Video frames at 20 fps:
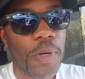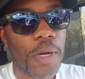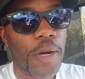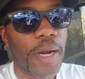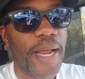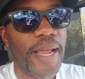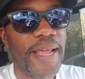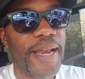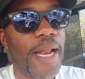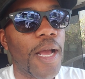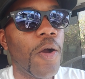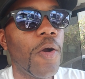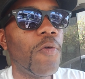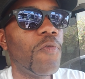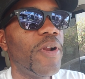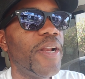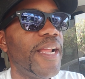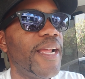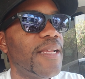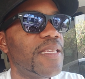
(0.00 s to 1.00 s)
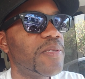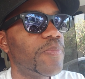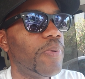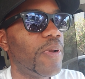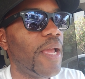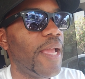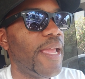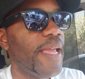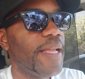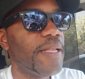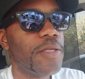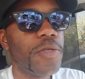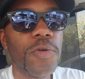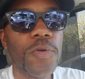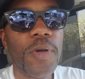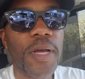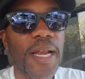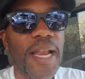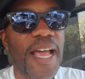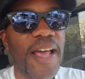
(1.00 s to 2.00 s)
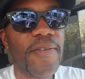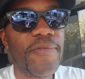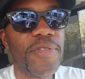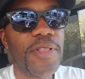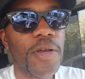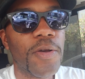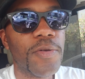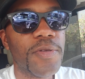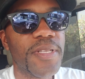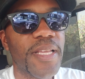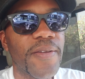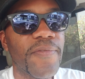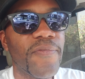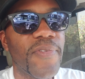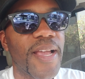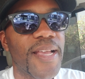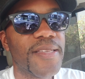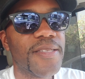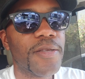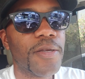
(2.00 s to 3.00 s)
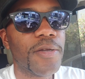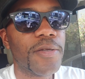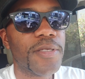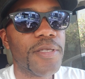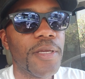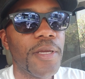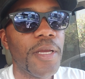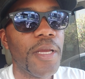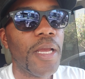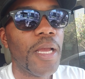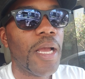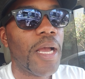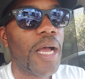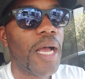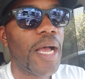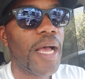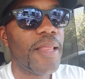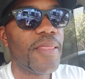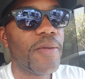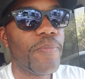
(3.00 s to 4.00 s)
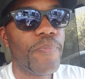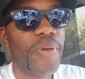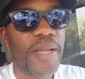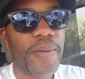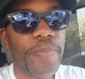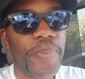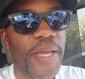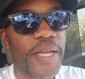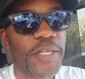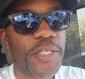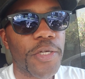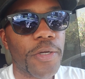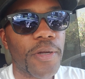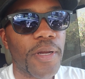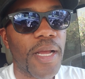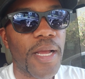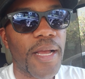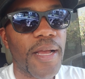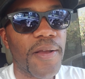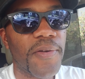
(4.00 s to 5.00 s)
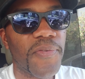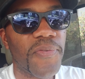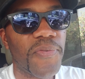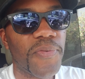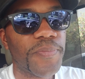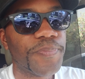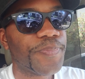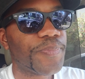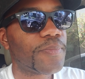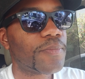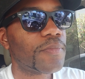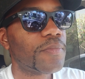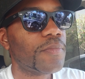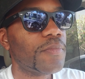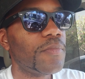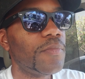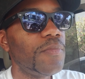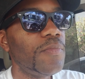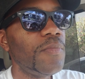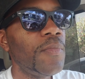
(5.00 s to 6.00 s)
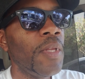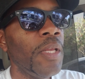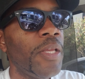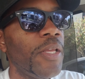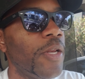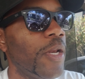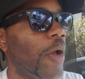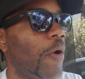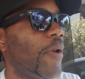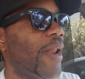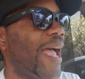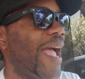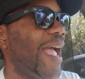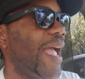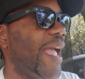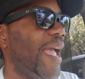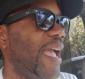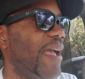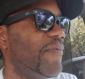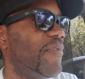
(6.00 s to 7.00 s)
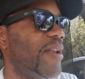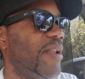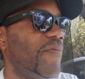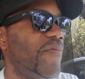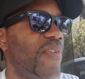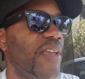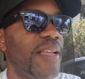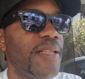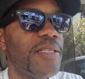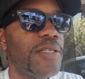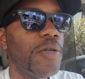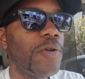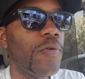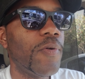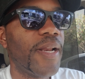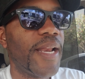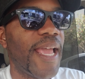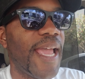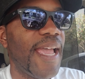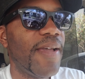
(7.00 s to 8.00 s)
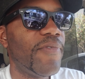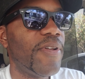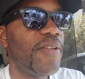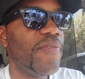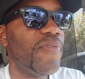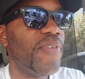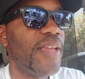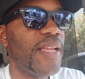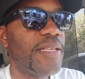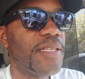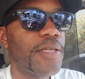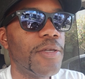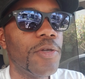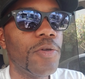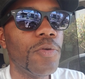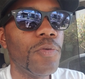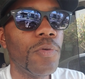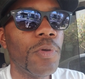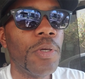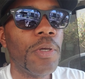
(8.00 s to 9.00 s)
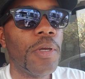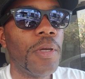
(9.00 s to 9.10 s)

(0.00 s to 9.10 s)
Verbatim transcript: all right? And I already explained to a lot of those investors uh, the big picture of, you know, not having a V2 and having a V2,